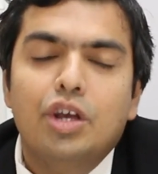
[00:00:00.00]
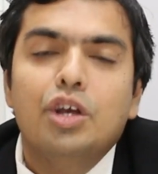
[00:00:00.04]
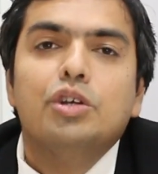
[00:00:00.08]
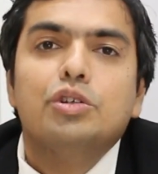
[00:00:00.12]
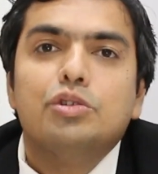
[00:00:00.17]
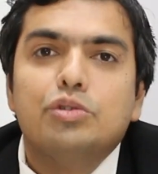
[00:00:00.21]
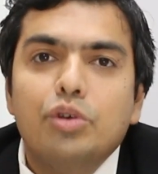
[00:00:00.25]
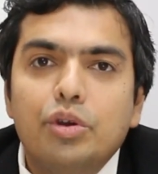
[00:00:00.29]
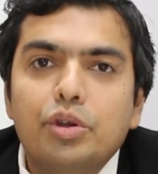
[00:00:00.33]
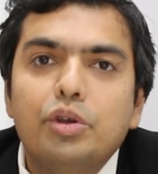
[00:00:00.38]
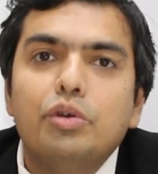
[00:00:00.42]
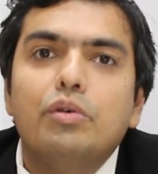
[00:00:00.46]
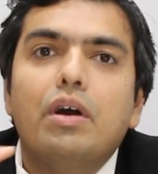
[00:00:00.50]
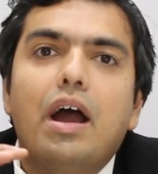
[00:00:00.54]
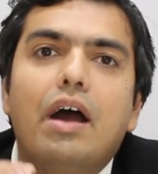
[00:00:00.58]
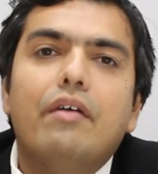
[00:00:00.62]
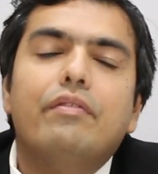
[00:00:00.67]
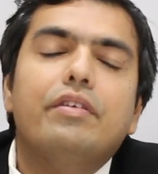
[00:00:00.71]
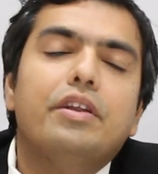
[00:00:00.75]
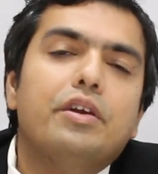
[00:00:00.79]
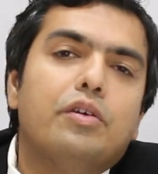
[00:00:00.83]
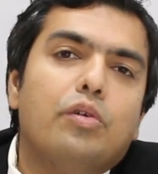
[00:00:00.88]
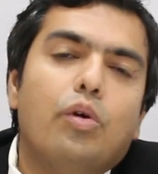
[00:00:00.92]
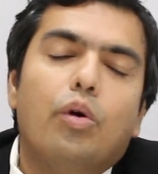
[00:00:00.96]
So you
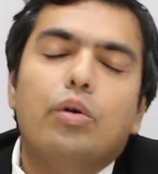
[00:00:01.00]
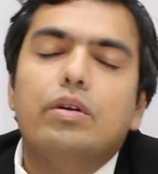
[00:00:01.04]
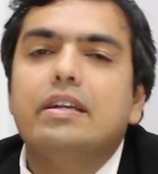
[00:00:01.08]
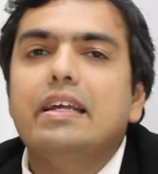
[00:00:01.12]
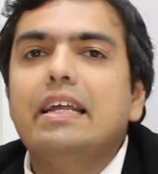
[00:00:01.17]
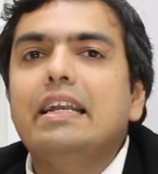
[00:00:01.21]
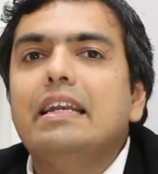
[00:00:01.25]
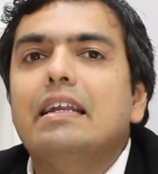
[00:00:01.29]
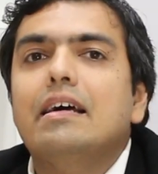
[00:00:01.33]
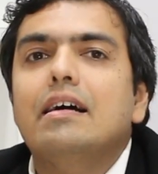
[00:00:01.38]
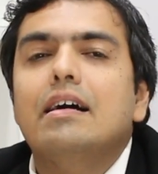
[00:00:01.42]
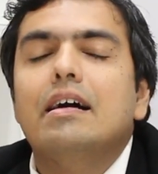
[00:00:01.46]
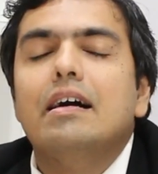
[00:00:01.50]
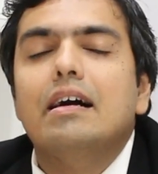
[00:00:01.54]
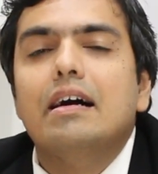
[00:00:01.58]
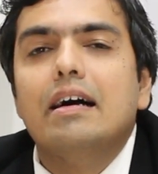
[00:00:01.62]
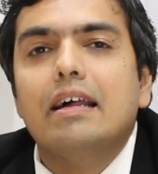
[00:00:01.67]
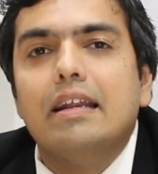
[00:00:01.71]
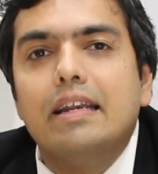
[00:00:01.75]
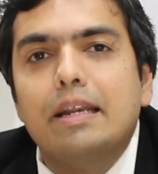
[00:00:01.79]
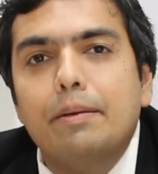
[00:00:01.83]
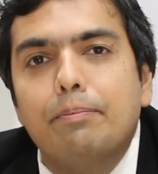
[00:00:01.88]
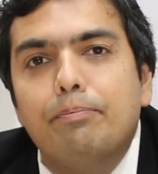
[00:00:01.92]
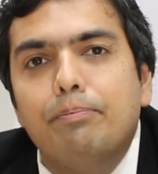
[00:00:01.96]
have nicotine
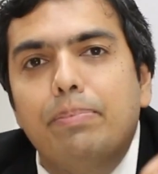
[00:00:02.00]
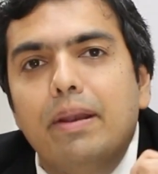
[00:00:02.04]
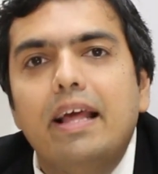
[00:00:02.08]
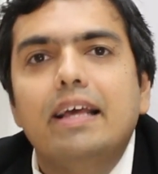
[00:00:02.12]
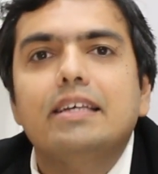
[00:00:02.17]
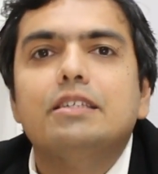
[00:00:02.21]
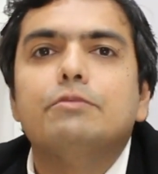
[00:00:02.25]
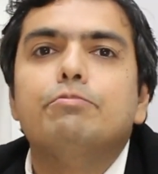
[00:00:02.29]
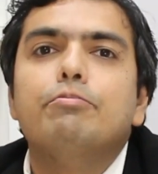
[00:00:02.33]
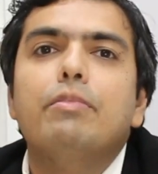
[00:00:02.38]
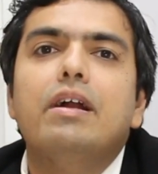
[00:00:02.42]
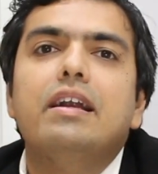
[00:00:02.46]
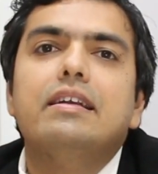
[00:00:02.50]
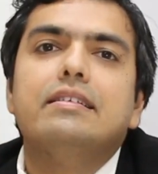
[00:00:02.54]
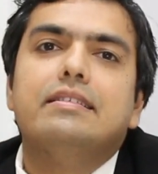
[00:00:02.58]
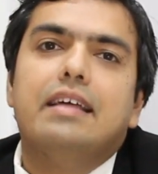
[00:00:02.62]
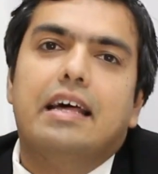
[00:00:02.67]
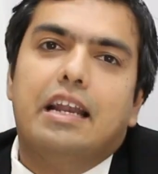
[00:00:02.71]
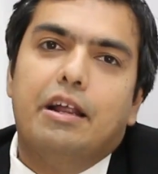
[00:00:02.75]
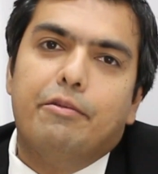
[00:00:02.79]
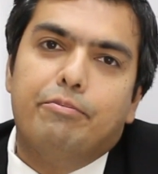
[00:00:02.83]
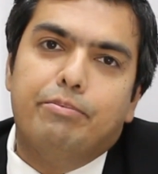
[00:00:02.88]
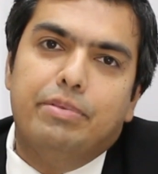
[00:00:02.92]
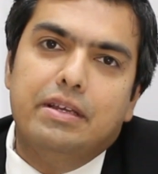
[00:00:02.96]
replacement
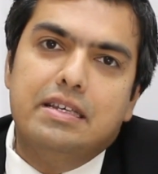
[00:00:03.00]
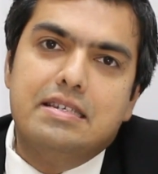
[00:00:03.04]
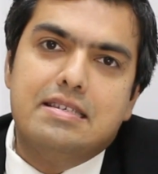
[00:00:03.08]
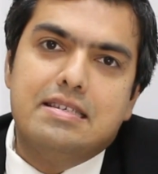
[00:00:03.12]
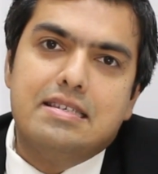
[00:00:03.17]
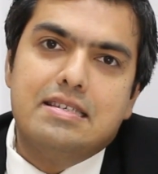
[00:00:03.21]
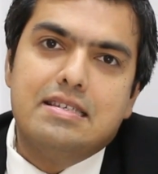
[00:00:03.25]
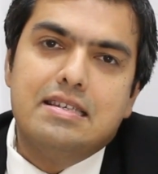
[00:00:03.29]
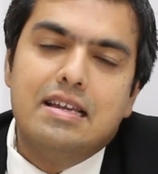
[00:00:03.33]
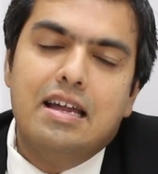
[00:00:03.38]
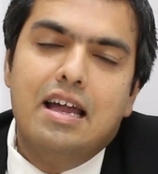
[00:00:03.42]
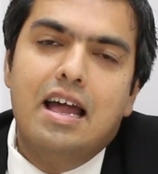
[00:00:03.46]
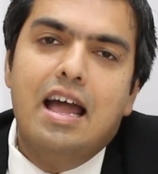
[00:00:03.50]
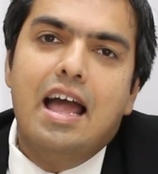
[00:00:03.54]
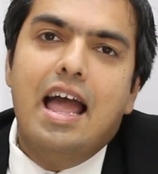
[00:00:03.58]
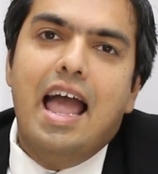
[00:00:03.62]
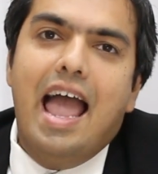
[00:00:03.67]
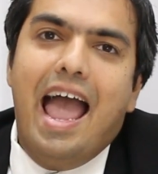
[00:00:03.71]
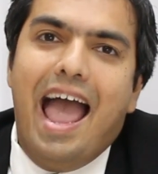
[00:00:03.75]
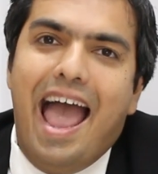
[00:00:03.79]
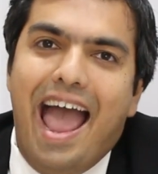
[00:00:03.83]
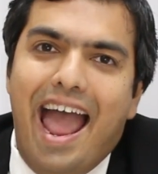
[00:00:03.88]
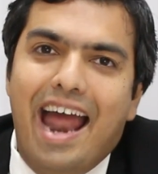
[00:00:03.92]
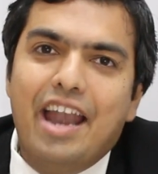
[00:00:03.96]
therapies
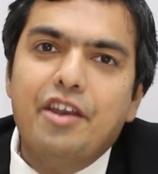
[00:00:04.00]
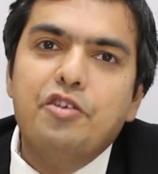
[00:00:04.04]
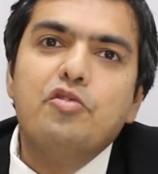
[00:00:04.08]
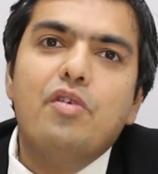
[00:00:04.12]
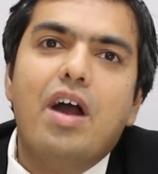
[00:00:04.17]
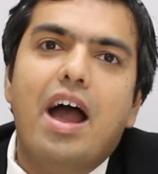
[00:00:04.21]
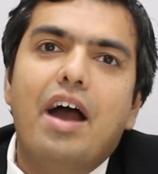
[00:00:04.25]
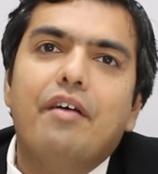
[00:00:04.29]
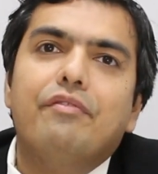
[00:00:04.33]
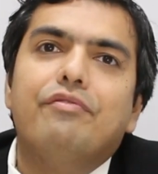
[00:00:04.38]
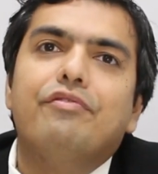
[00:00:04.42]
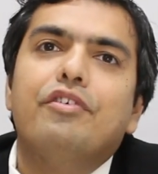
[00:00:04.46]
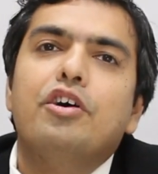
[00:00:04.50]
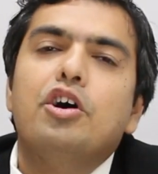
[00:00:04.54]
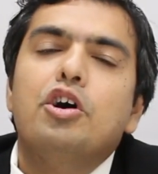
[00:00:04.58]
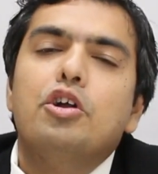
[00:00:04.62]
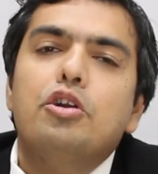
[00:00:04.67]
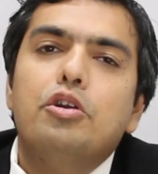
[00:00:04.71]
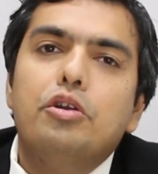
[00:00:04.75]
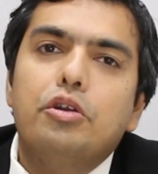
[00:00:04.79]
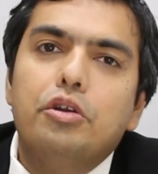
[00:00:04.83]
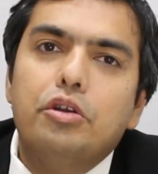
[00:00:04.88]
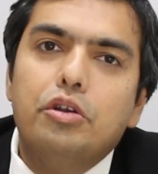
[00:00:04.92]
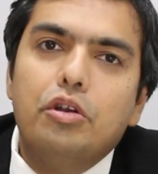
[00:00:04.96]
and you have
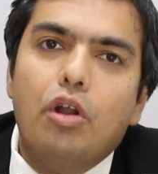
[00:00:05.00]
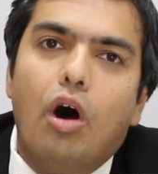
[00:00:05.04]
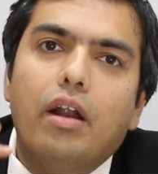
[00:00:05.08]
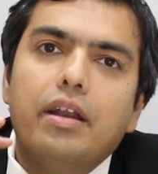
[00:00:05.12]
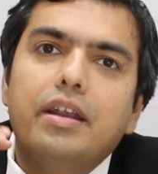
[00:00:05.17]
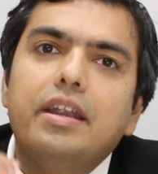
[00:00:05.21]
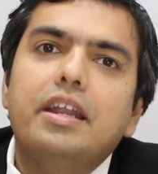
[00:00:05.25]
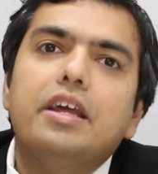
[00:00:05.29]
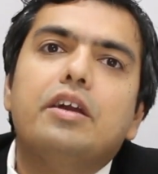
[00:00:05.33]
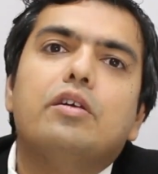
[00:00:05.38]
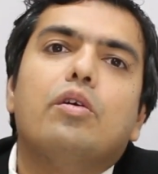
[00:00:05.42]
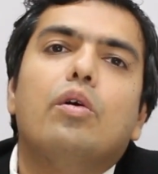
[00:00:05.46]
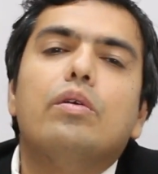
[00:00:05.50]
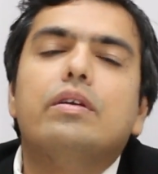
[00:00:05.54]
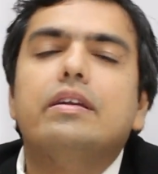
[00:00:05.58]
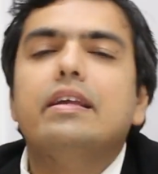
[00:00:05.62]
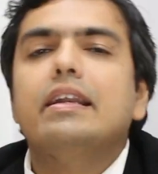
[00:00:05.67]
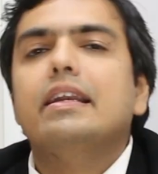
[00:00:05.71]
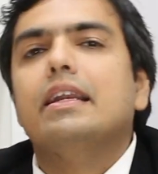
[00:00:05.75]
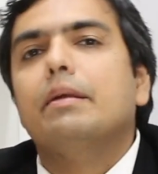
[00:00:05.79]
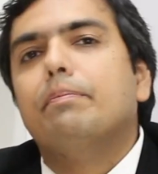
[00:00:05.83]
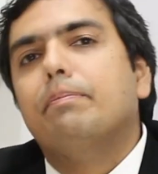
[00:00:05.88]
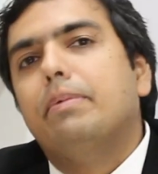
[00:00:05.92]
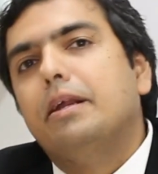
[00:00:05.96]

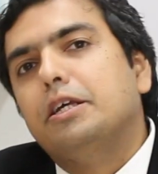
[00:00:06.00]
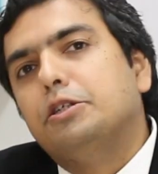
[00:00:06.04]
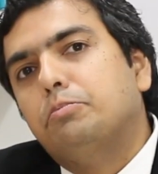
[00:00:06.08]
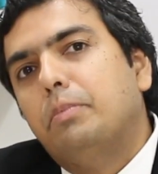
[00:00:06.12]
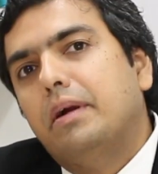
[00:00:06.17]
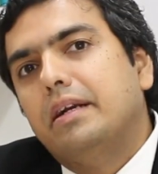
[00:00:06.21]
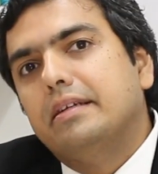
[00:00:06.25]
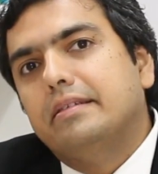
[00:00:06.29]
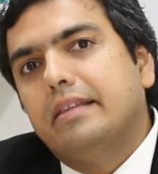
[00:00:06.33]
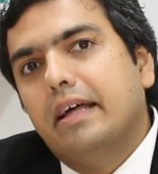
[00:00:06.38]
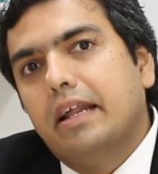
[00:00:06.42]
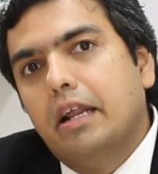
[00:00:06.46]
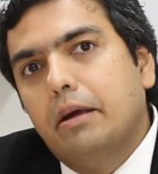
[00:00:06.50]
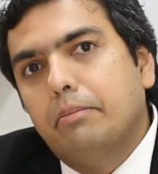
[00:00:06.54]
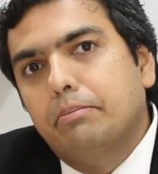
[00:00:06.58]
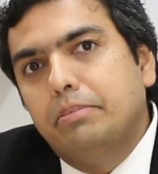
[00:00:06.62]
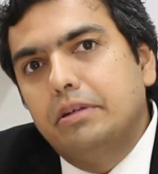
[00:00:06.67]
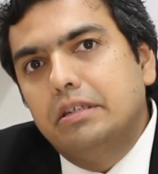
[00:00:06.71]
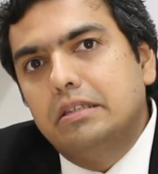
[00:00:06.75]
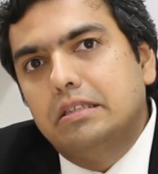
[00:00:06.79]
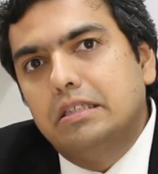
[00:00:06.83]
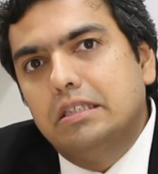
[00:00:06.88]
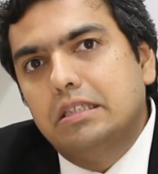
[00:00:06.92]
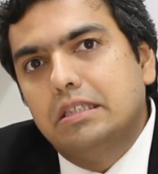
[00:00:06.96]
non-nicotine replacement
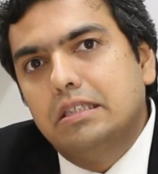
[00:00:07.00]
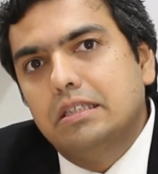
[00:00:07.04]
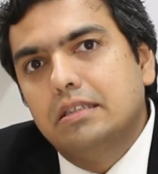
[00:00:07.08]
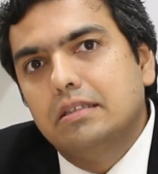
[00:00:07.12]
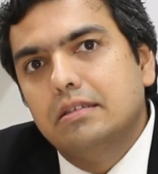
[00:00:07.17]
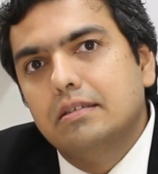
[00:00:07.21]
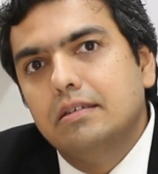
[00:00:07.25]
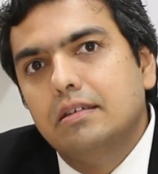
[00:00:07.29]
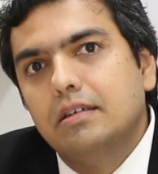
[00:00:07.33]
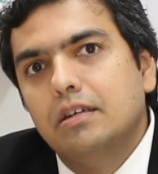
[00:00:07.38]
therapies.